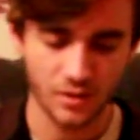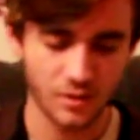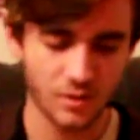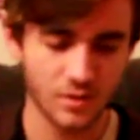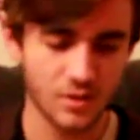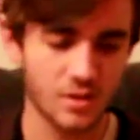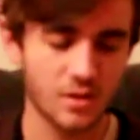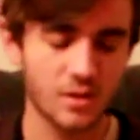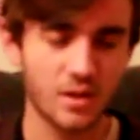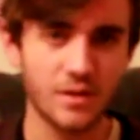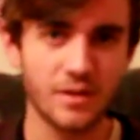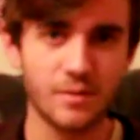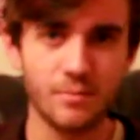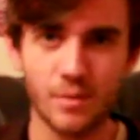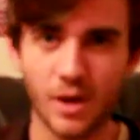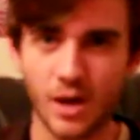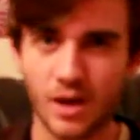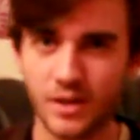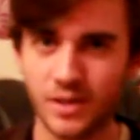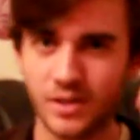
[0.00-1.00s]
slightly
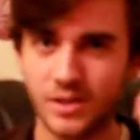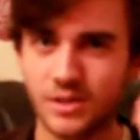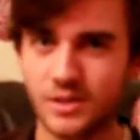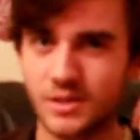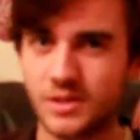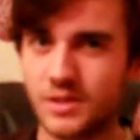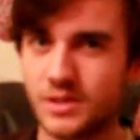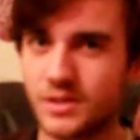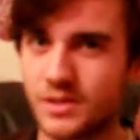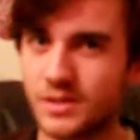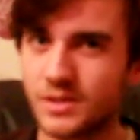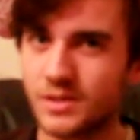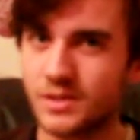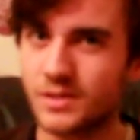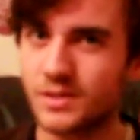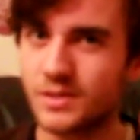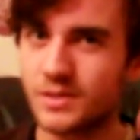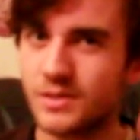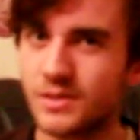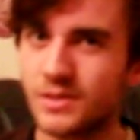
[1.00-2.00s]
biased
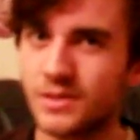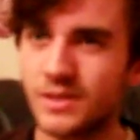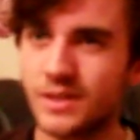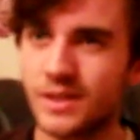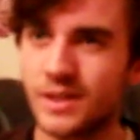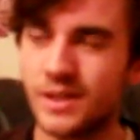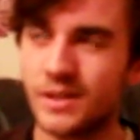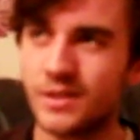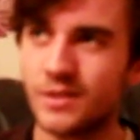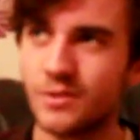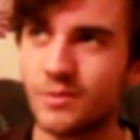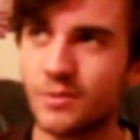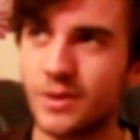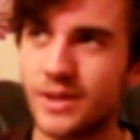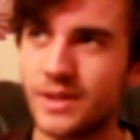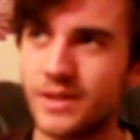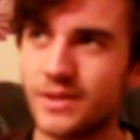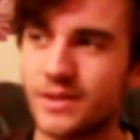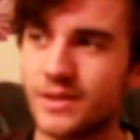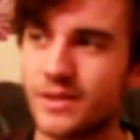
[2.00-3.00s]
in the
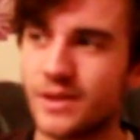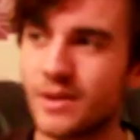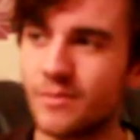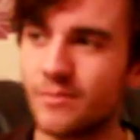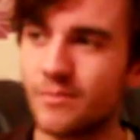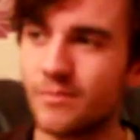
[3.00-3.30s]
way that